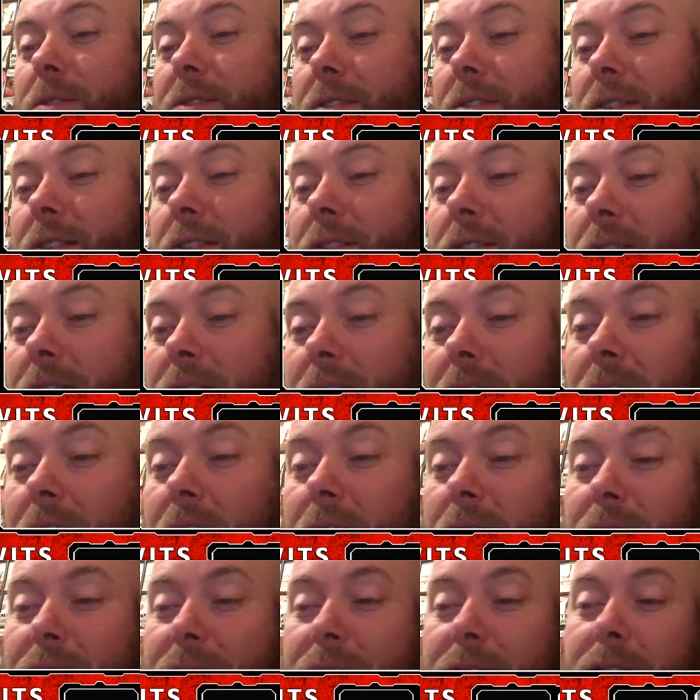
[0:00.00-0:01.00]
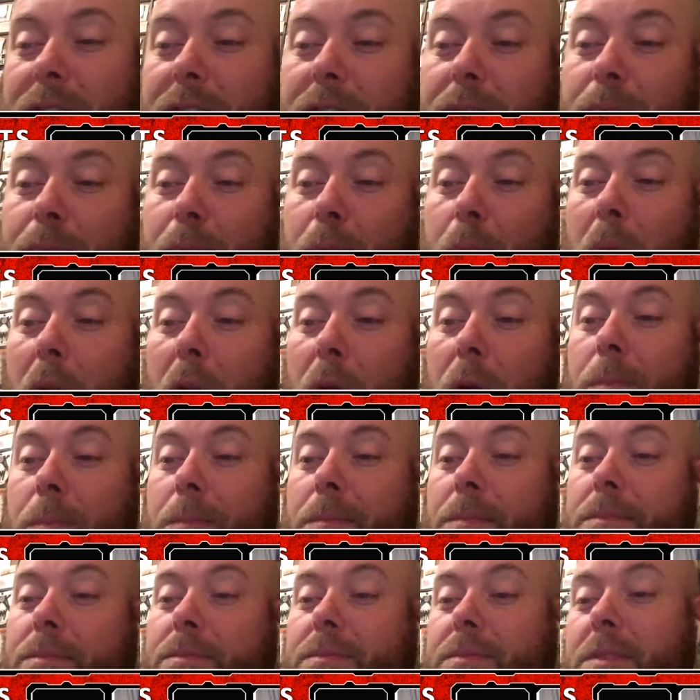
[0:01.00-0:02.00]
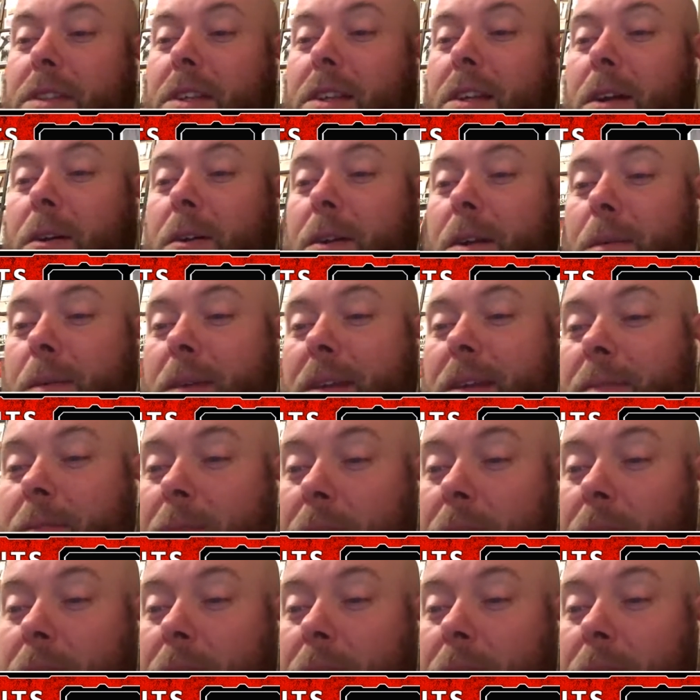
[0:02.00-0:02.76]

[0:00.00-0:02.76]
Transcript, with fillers: a little, you know what I mean?